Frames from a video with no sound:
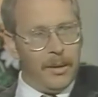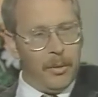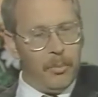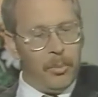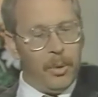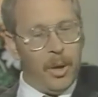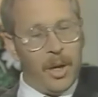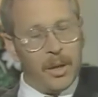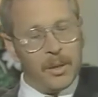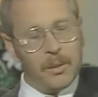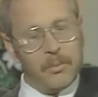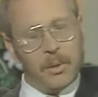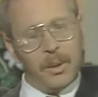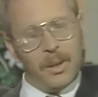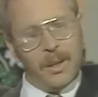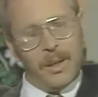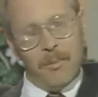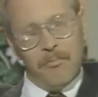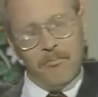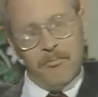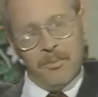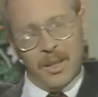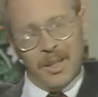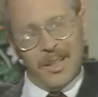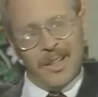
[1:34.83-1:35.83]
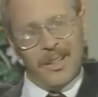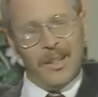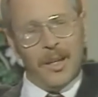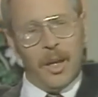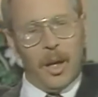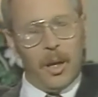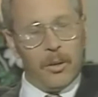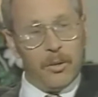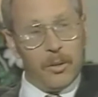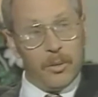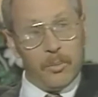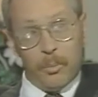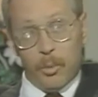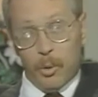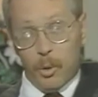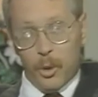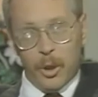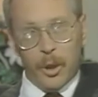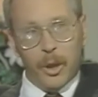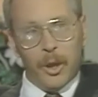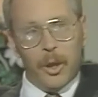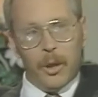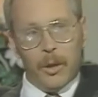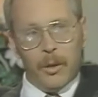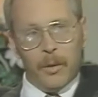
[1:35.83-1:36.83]
$1 million per
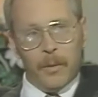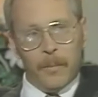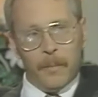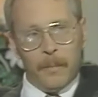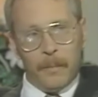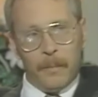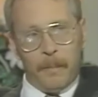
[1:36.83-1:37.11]
year,